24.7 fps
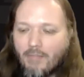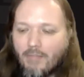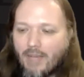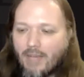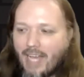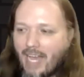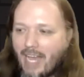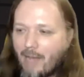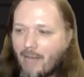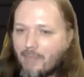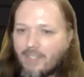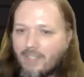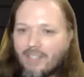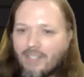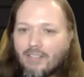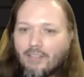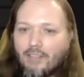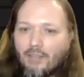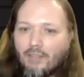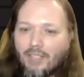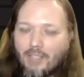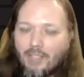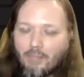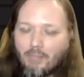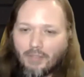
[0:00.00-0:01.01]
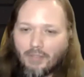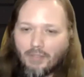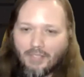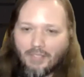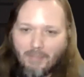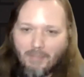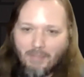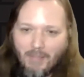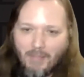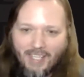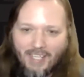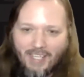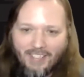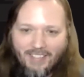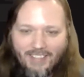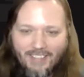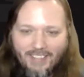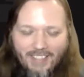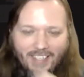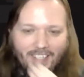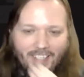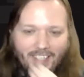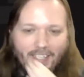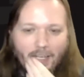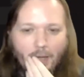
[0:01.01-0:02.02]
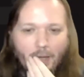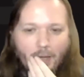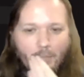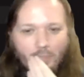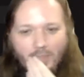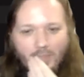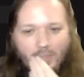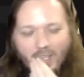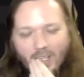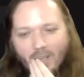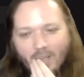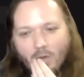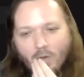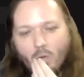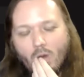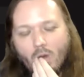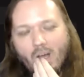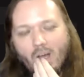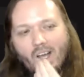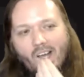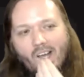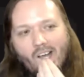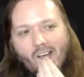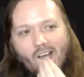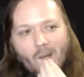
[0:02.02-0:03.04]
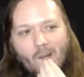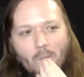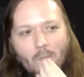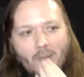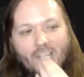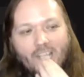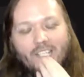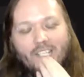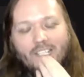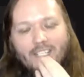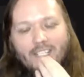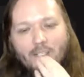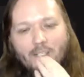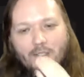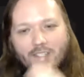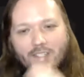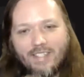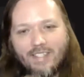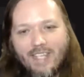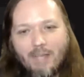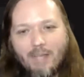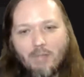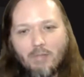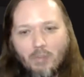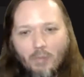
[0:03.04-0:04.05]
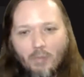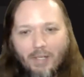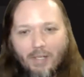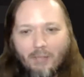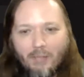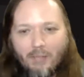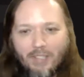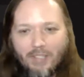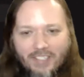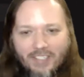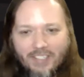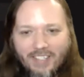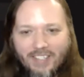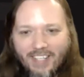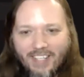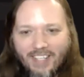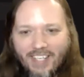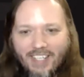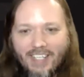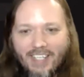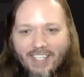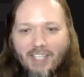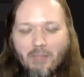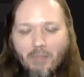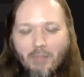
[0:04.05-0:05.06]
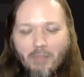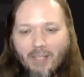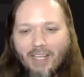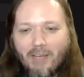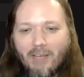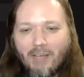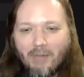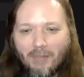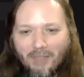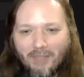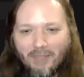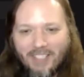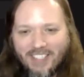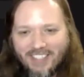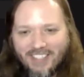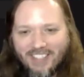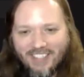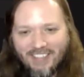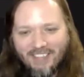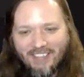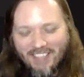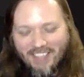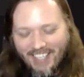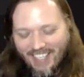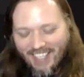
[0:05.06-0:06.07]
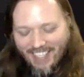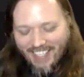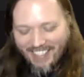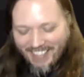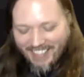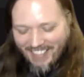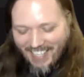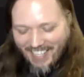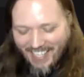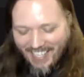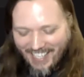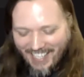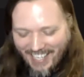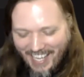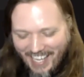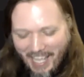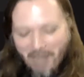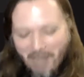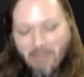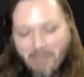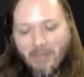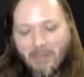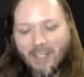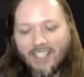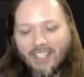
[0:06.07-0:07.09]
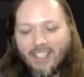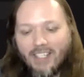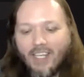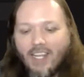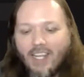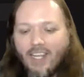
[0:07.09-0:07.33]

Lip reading: absolutely brilliant man. I'm not going to use the same swear words that they did, but because I can't, but